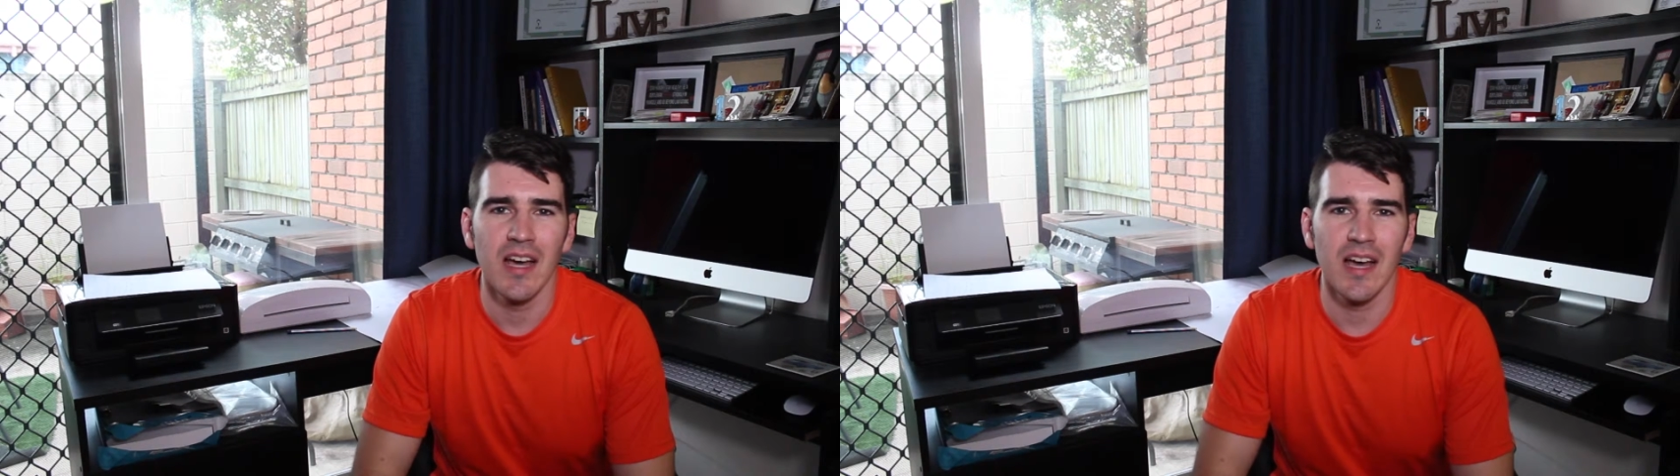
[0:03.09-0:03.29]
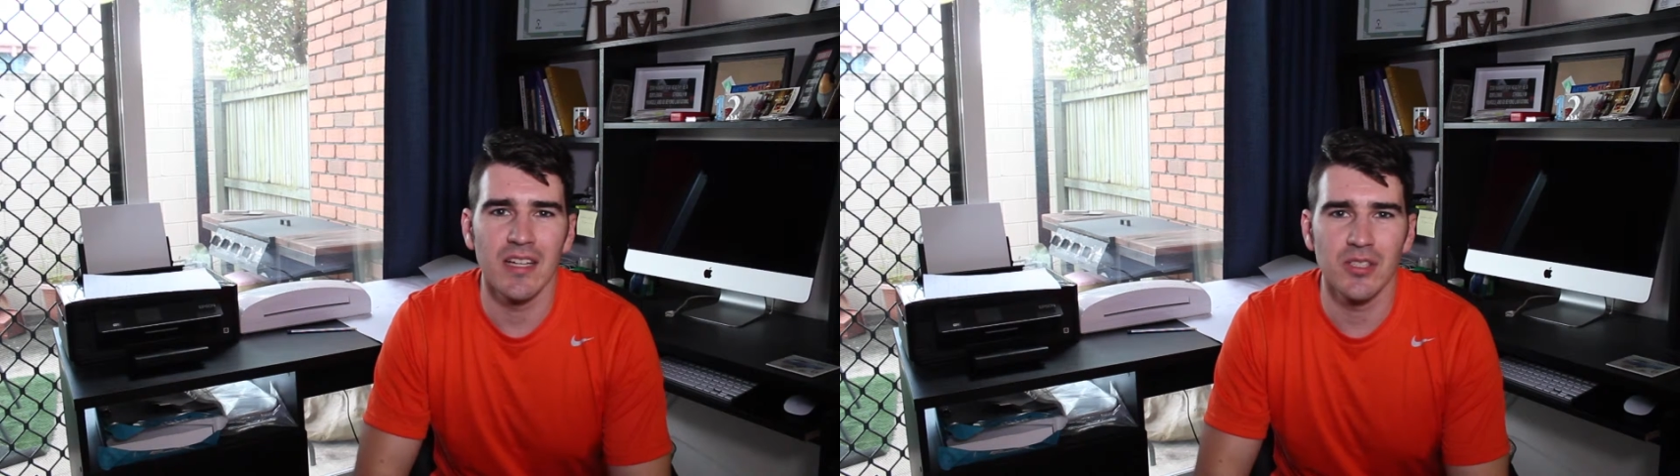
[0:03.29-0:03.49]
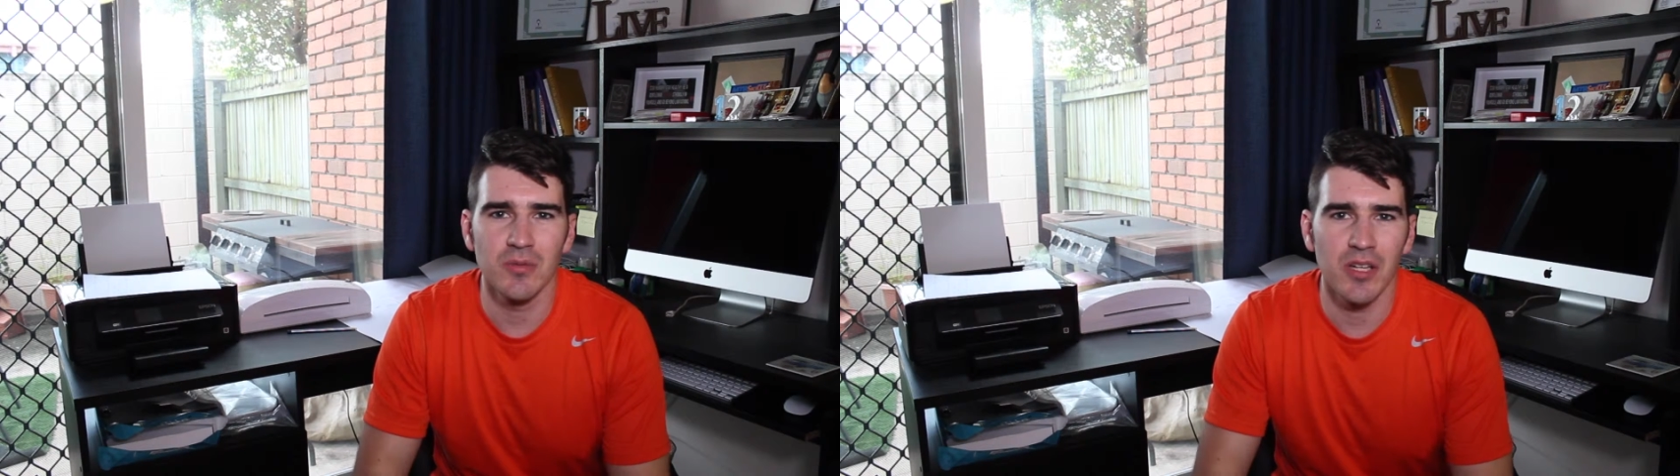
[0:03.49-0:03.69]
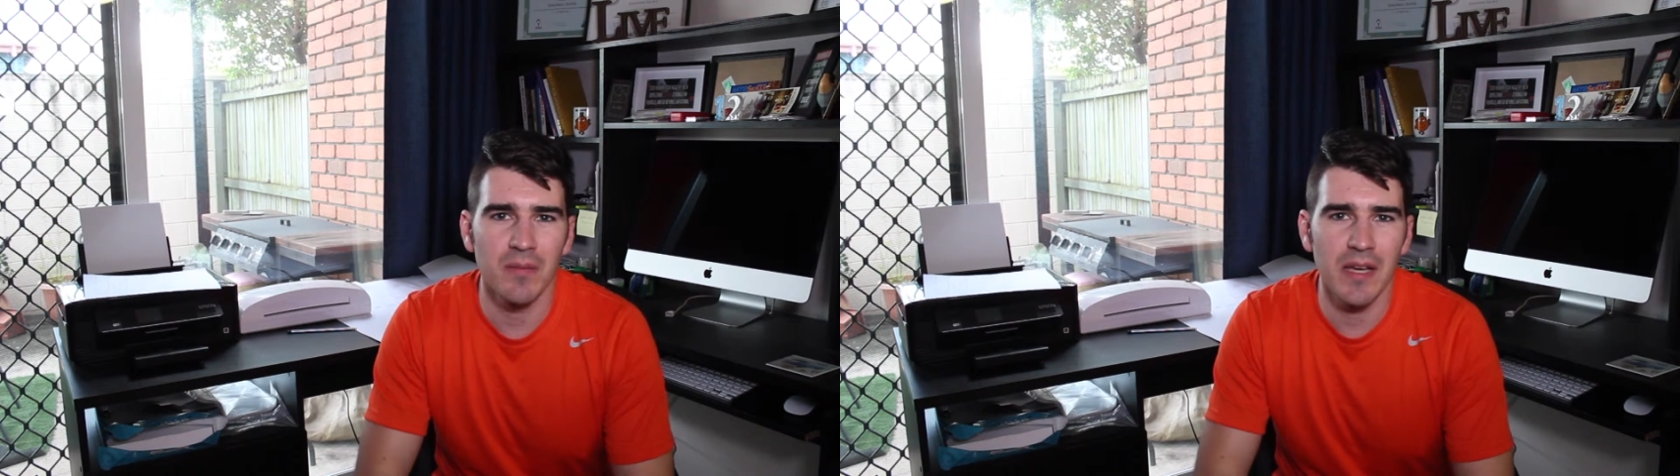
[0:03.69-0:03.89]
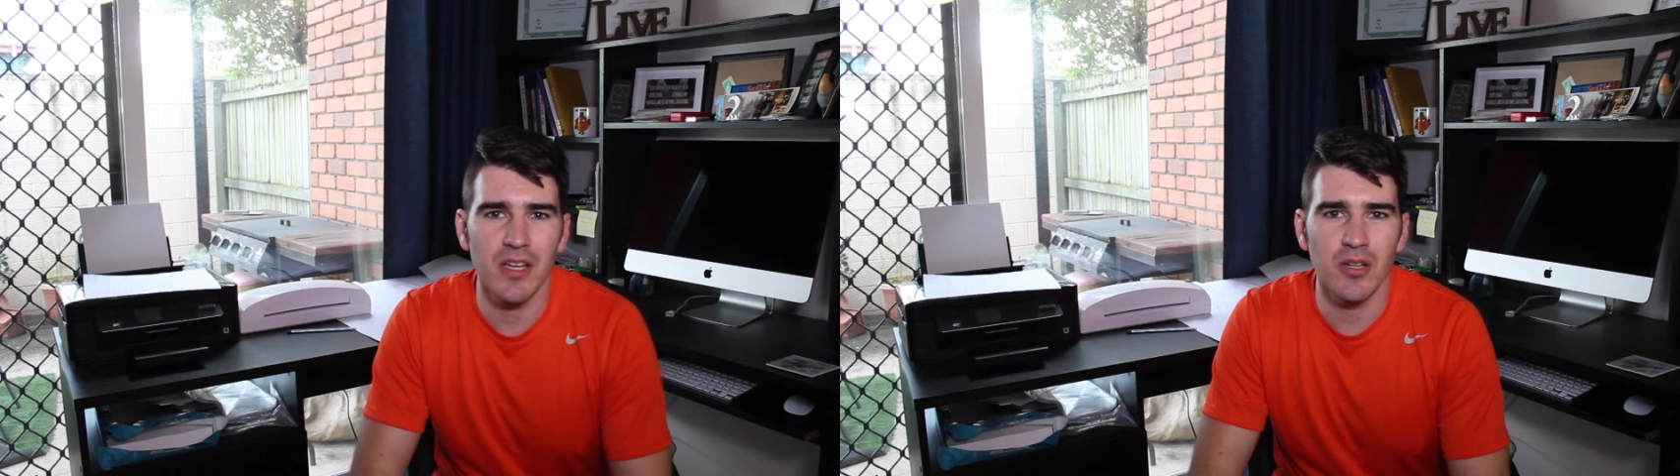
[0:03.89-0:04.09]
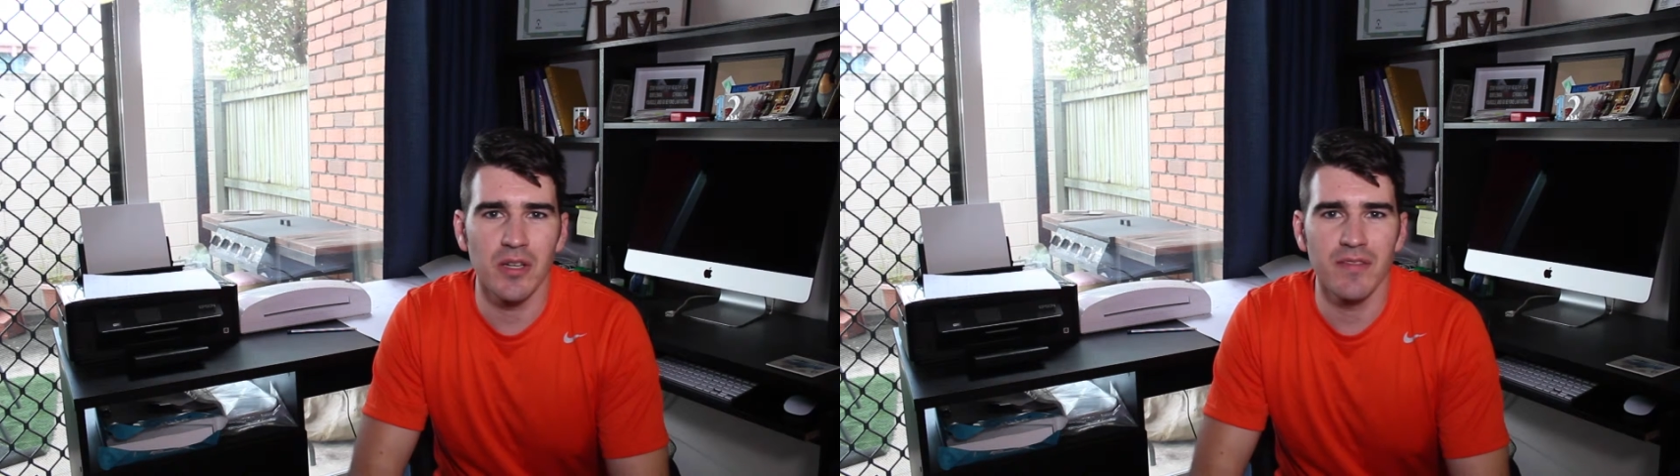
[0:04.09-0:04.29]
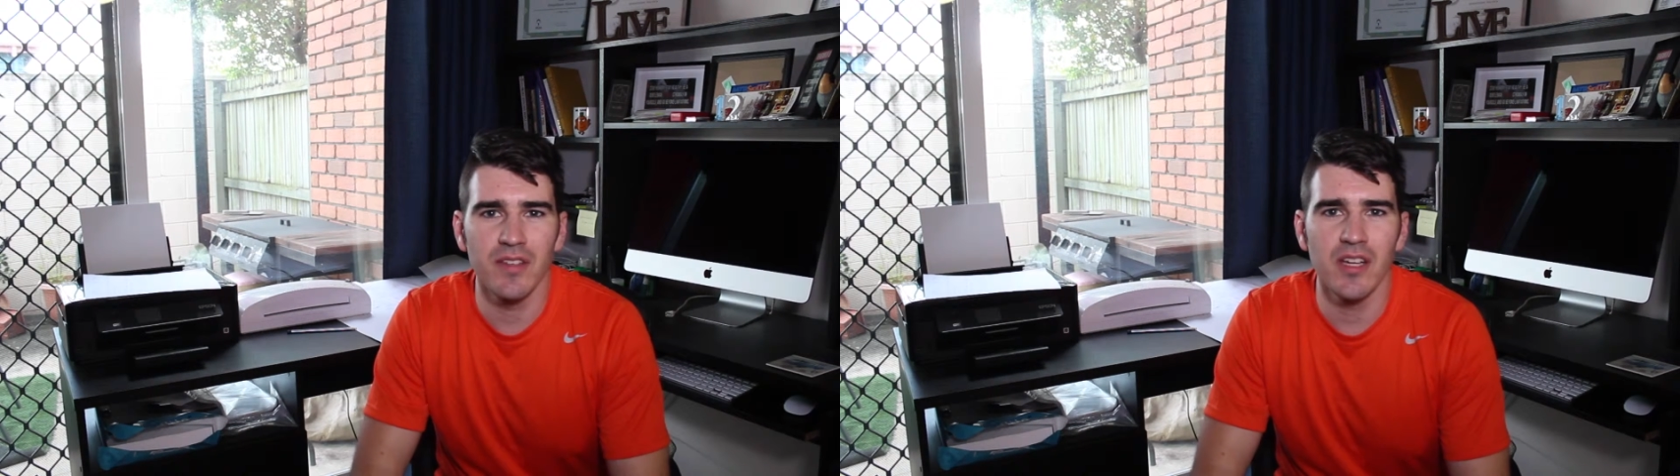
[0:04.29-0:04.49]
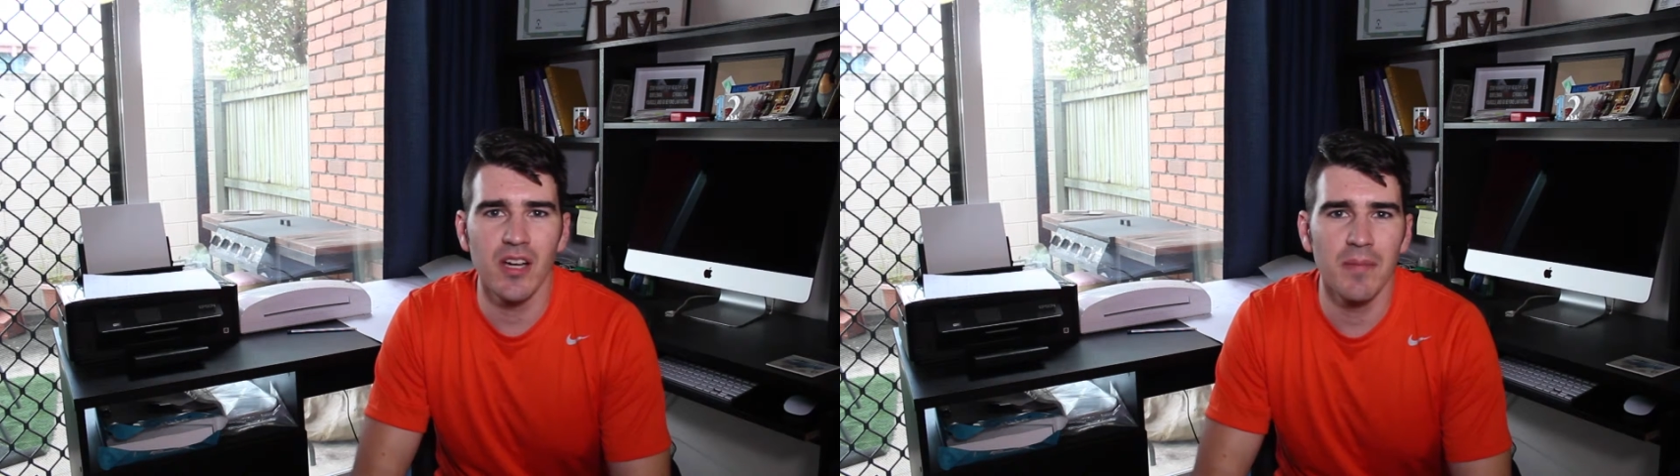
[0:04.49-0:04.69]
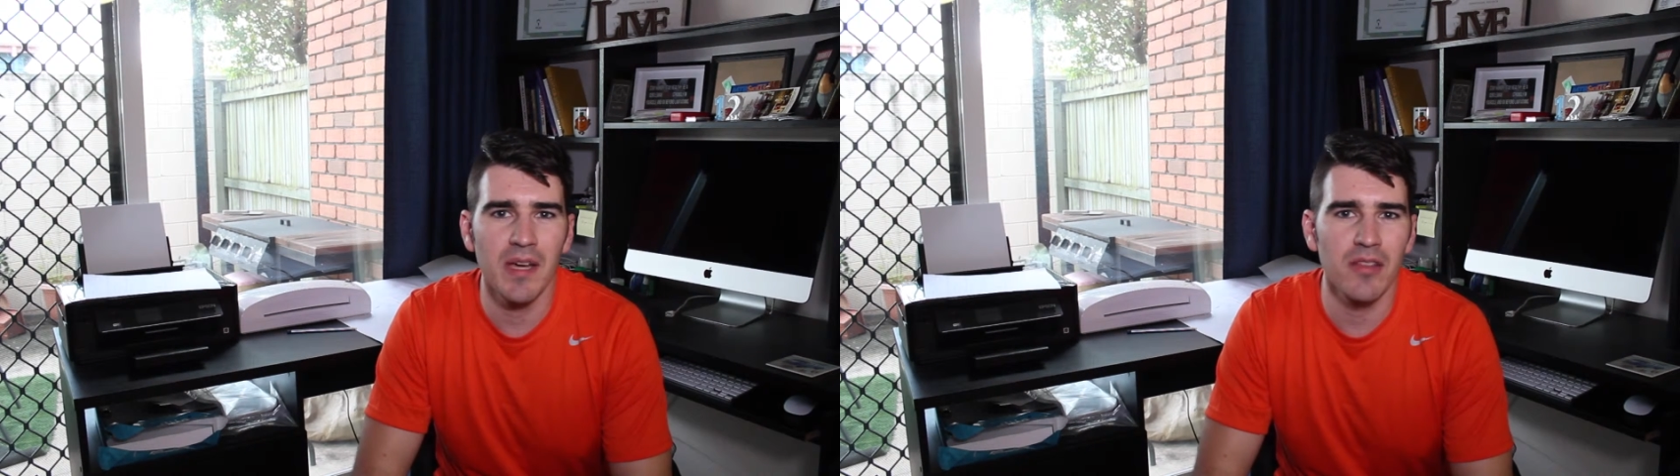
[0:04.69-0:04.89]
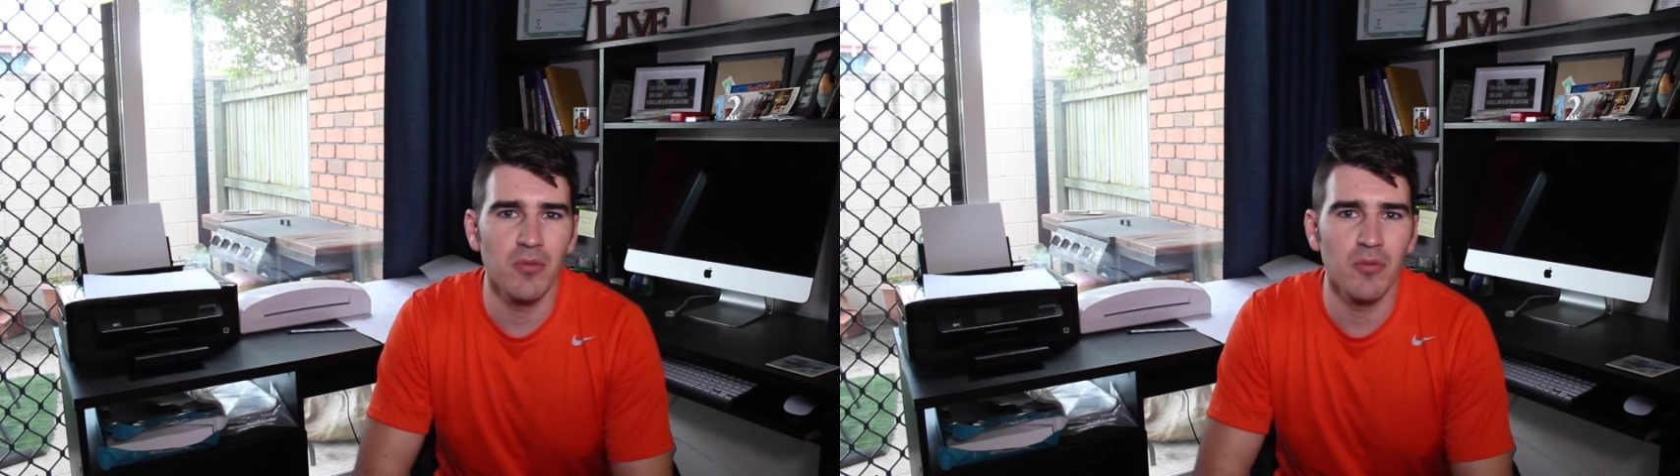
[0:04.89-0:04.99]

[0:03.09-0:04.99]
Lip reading: I just wanted to make a quick video about